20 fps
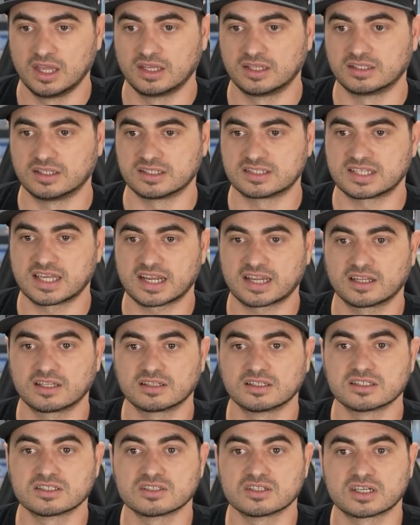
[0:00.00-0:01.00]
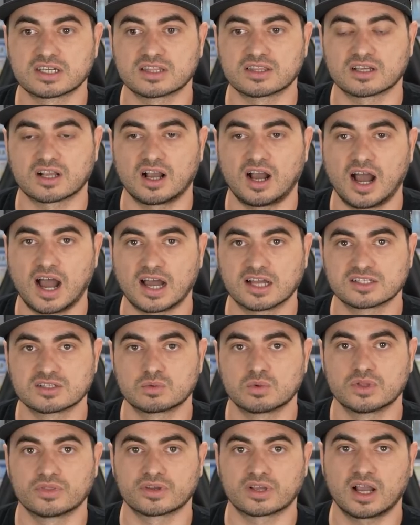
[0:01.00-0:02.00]
The second, let's look at the cost.
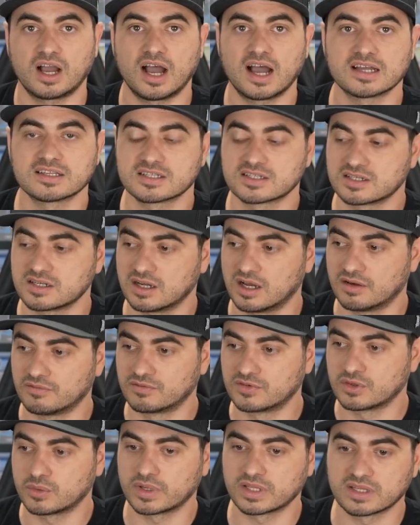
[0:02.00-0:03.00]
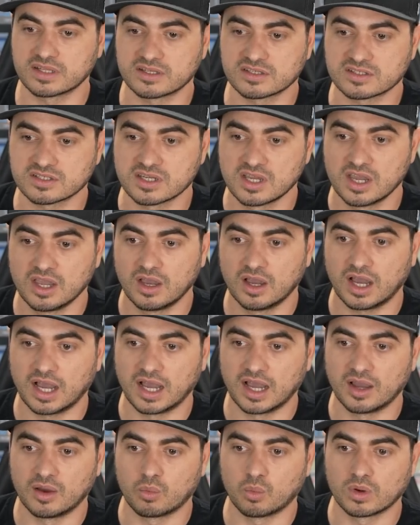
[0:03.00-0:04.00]
Well, the cost of doing this
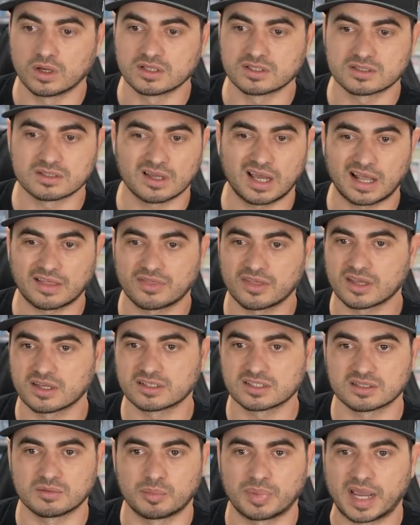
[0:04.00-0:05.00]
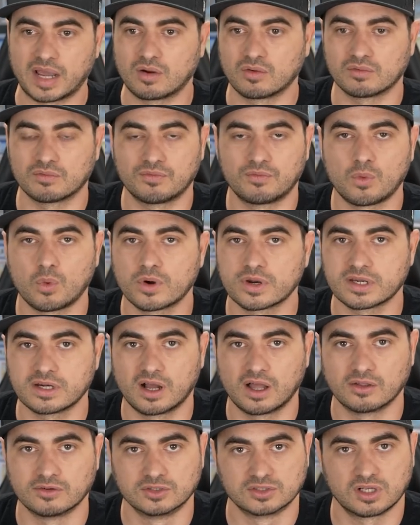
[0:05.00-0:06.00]
was, I think it's about
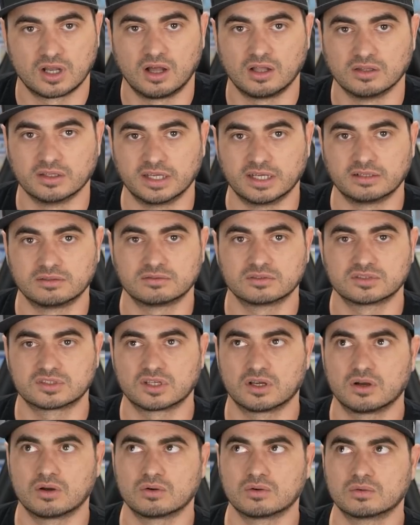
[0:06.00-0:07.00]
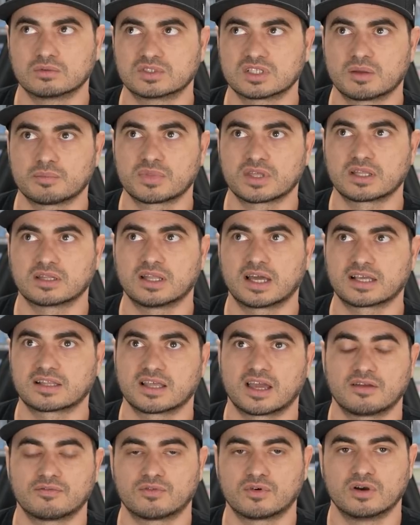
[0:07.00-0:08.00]
$40 all in. So something like
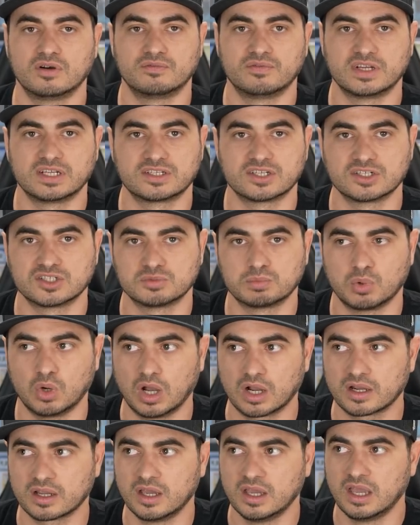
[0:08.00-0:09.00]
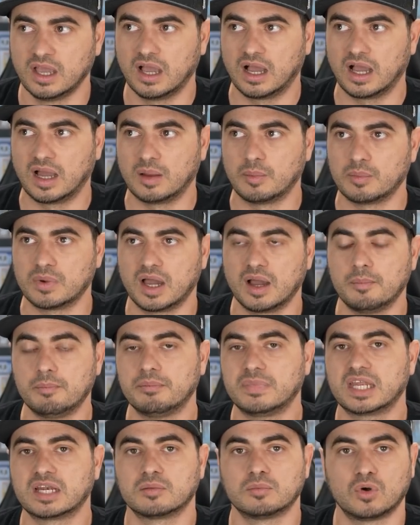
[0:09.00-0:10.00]
that for a vintage book. A
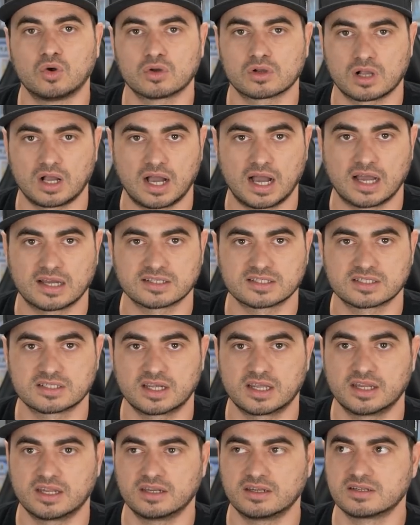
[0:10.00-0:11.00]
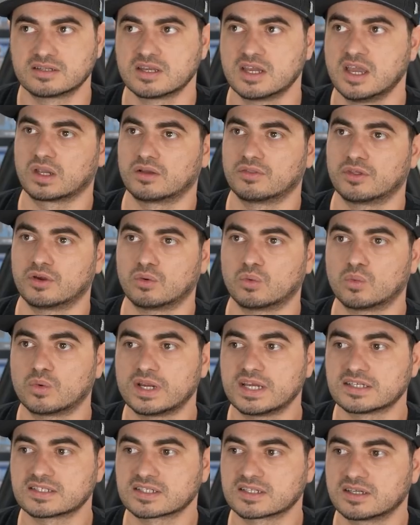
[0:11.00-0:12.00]
minimal cost, and the
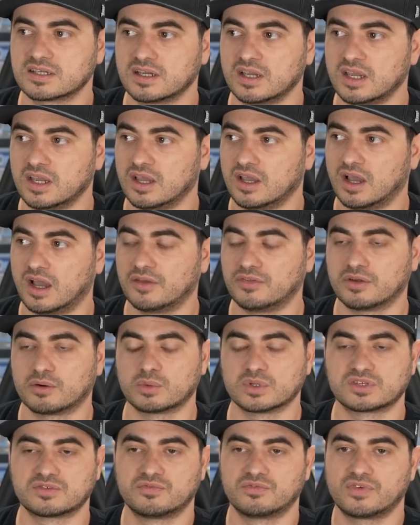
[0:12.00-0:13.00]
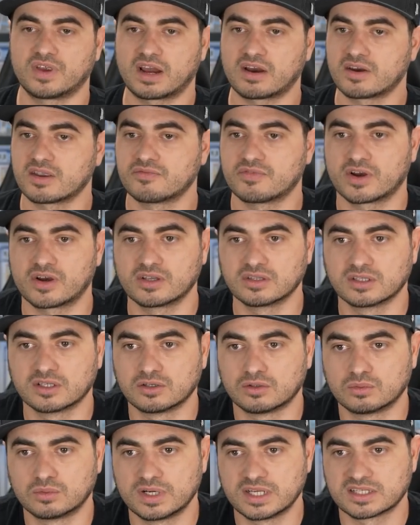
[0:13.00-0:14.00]
risk, there was very, very
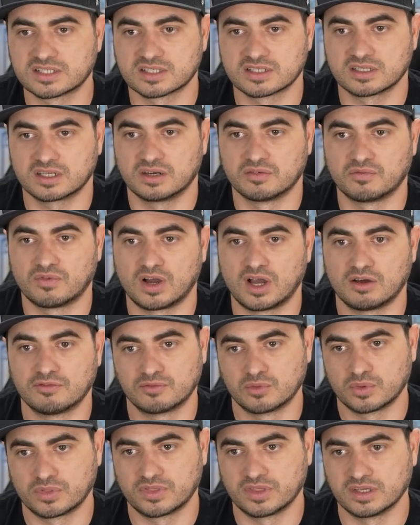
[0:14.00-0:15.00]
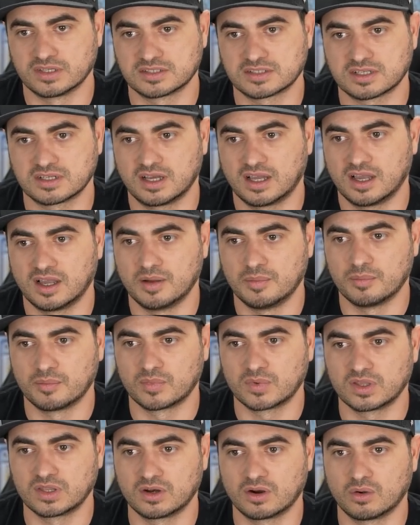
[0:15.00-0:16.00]
little risk involved with this.
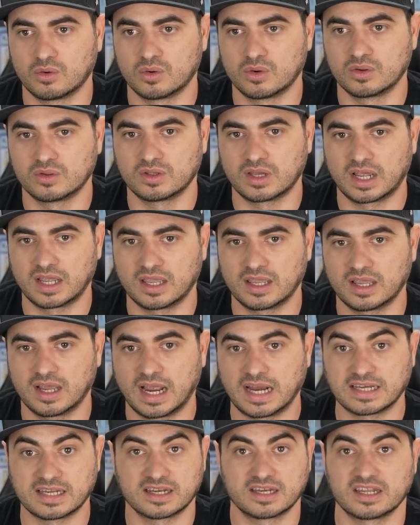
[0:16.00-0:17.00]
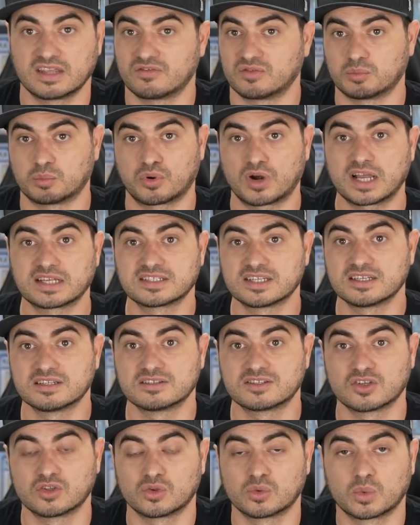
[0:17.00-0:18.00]
You know, I didn't even press
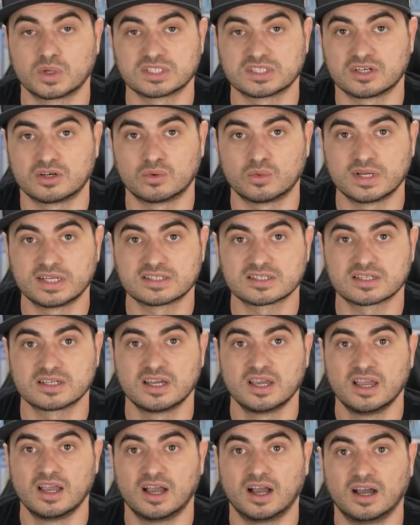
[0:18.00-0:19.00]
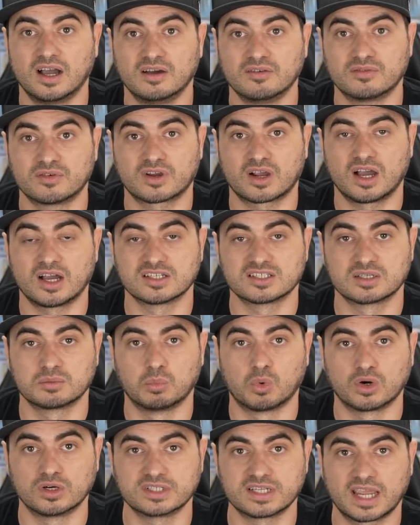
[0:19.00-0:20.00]
it, so there wasn't a risk of causing
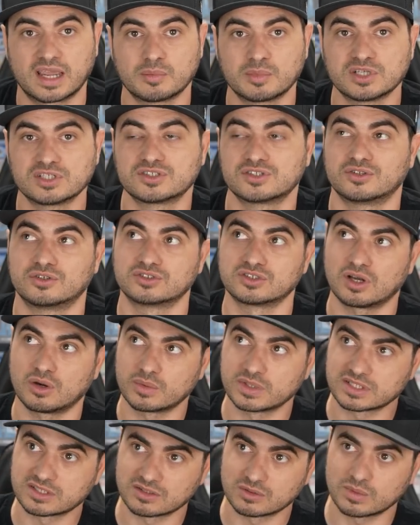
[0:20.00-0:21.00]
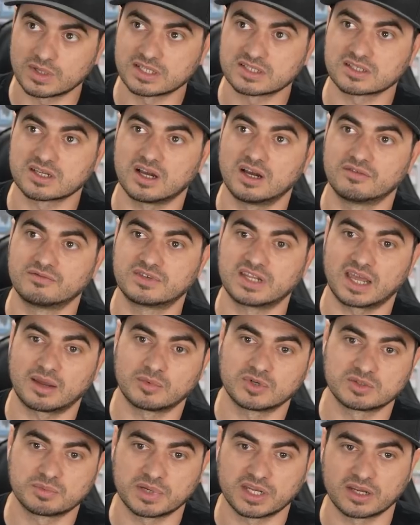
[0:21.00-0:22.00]
more damage. There's always the risk of
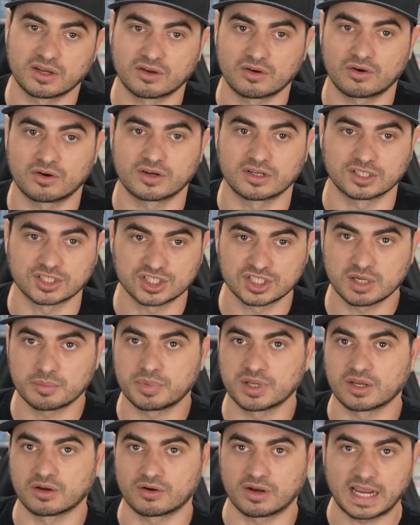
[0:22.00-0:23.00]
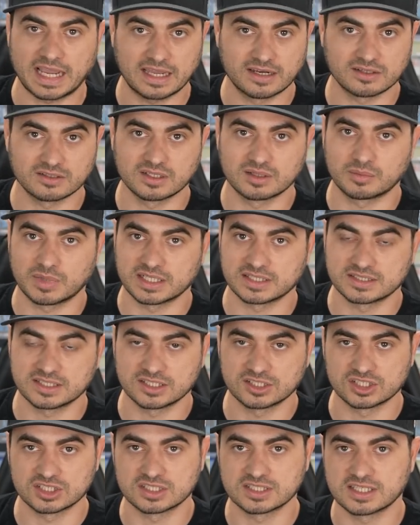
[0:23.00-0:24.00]
damage being incurred in shipping or handling by
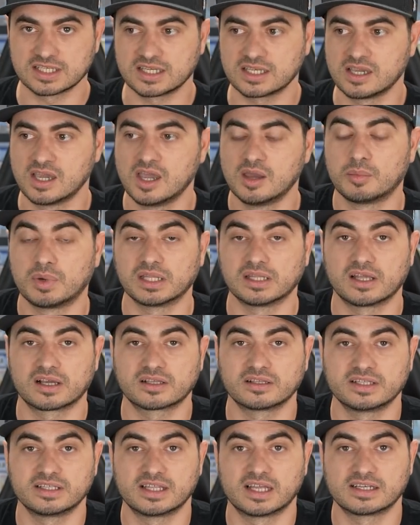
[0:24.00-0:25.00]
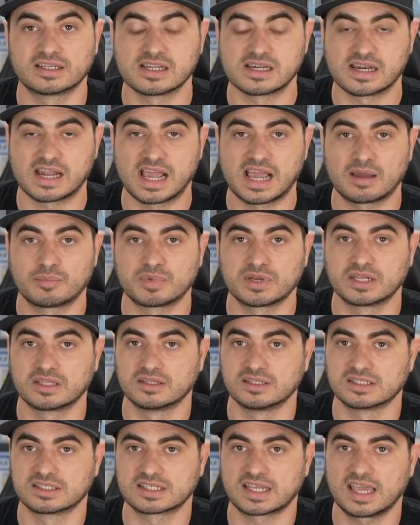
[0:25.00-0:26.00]
CGC, but luckily that didn't happen in
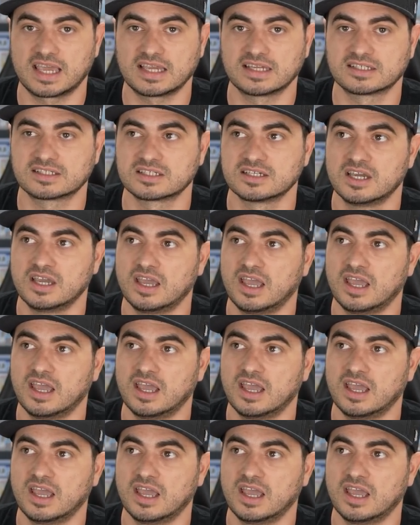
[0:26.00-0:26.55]
this case.